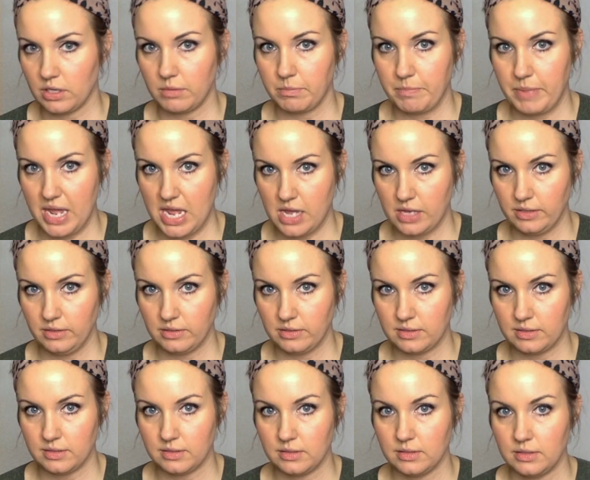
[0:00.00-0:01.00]
on
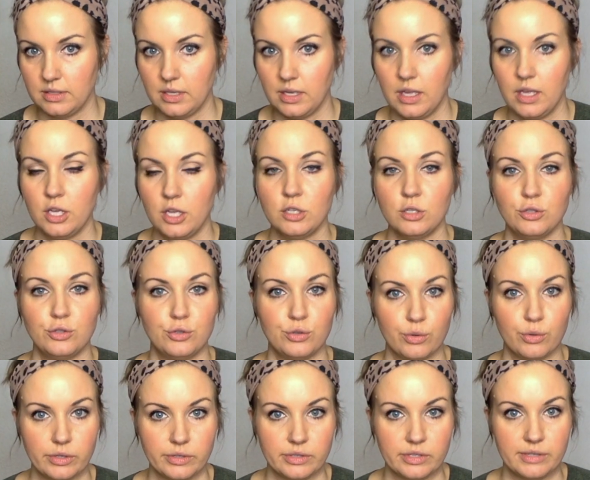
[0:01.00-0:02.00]
pants,
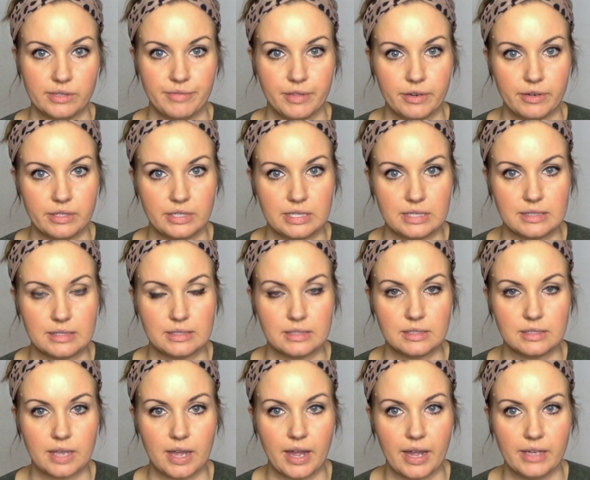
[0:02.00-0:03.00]
shorts if they're a decent
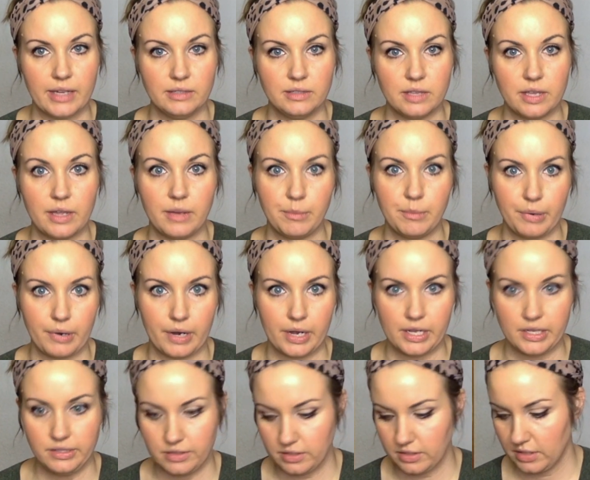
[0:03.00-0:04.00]
size and
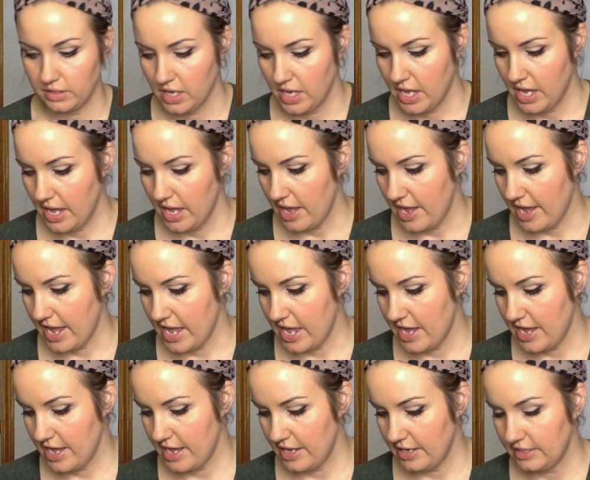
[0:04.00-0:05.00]
price,
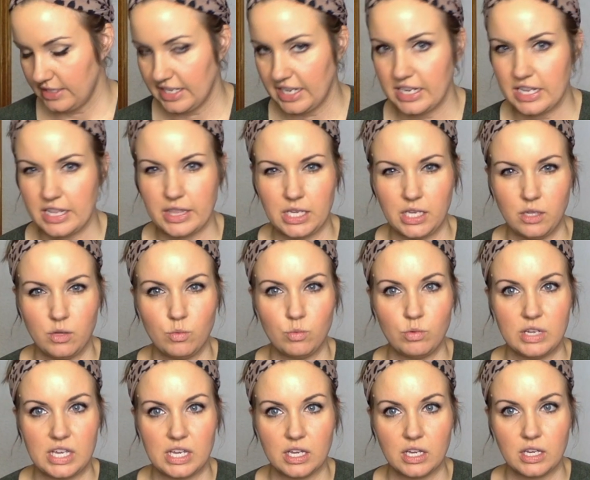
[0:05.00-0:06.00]
and anything
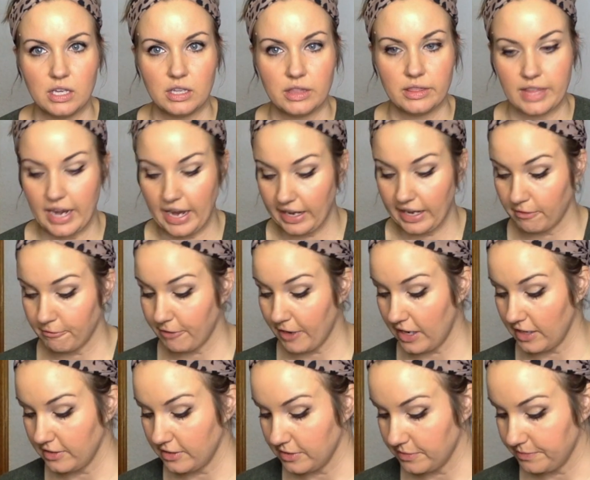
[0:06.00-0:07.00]
unique that I can
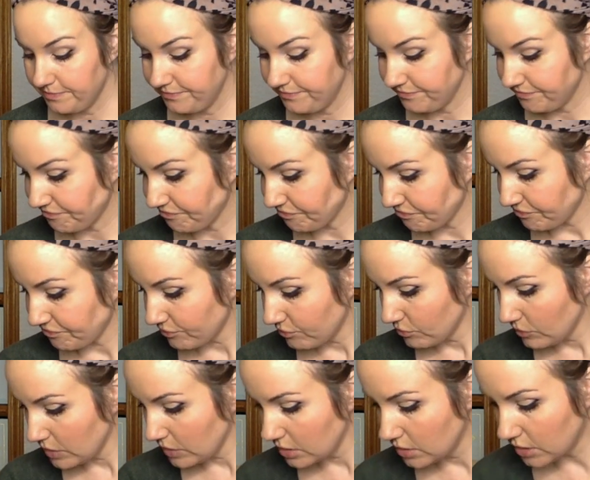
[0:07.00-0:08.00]
find.
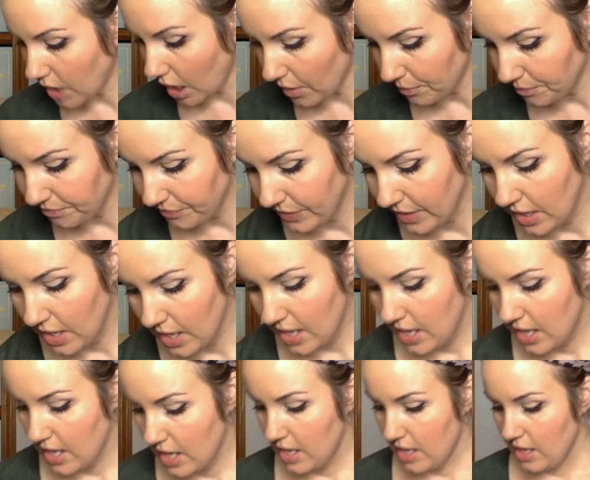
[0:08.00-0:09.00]
So
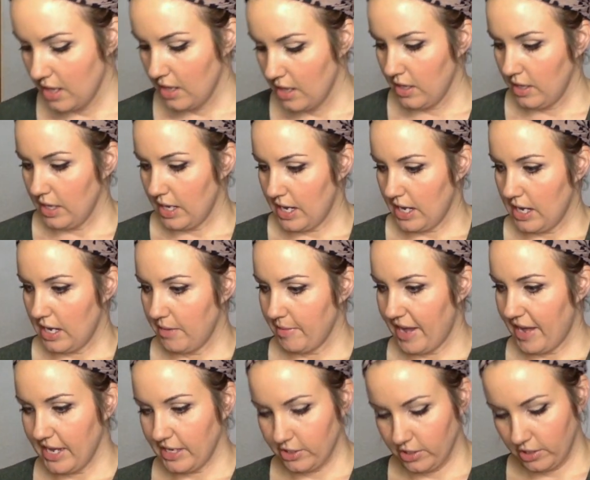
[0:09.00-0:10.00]
I
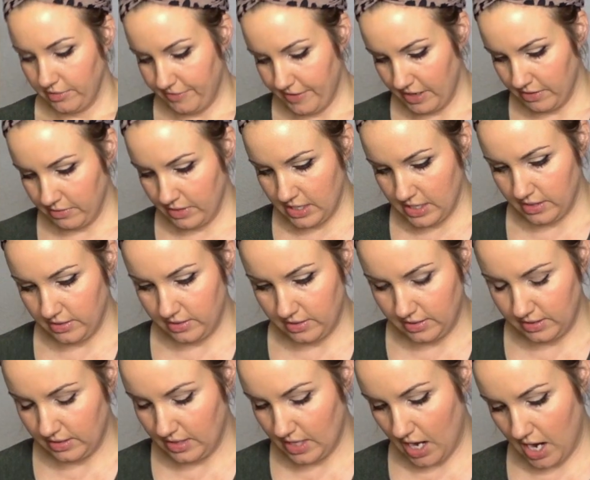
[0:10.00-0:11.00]
actually found
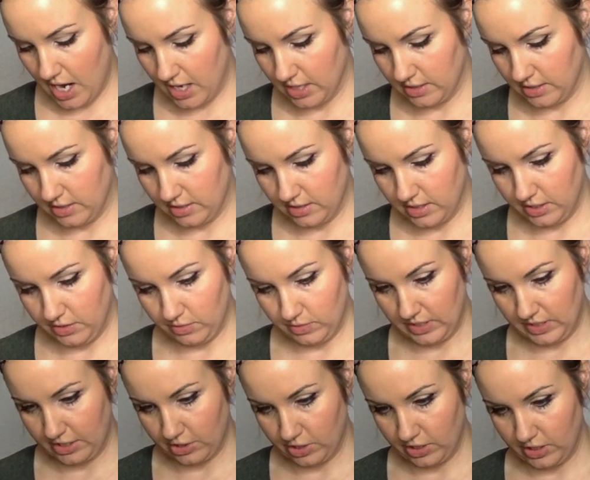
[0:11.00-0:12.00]
this, this was
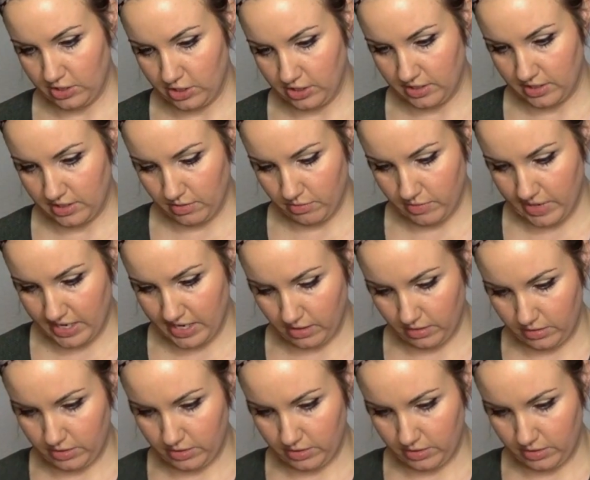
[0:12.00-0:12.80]
actually just in the regular